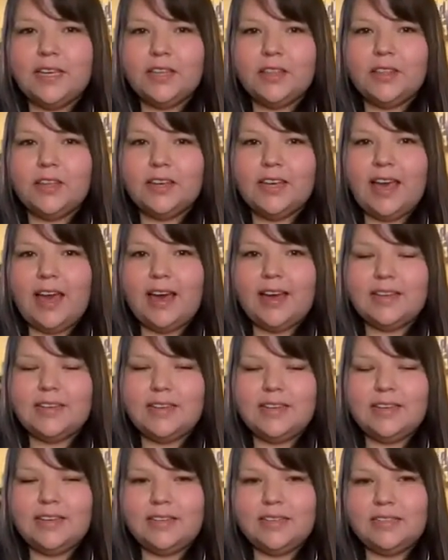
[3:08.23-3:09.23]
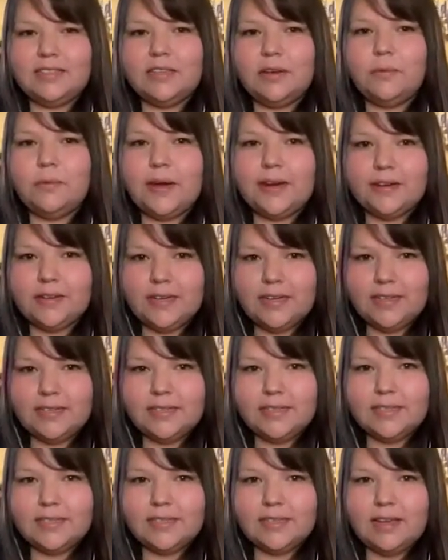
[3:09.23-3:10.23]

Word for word: can look at is awareness.